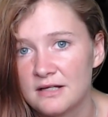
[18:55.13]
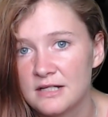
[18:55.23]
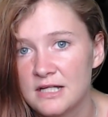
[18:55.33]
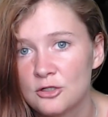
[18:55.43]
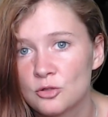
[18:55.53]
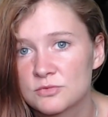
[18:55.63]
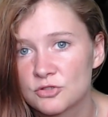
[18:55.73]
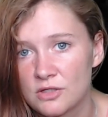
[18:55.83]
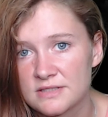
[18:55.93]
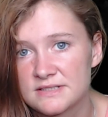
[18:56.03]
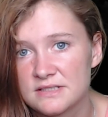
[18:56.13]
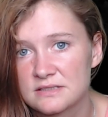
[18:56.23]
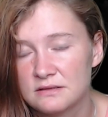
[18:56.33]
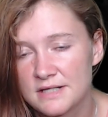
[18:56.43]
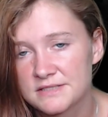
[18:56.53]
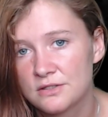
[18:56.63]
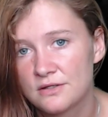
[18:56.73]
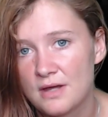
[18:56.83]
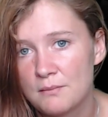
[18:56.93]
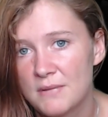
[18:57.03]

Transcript: and he comes across this letter that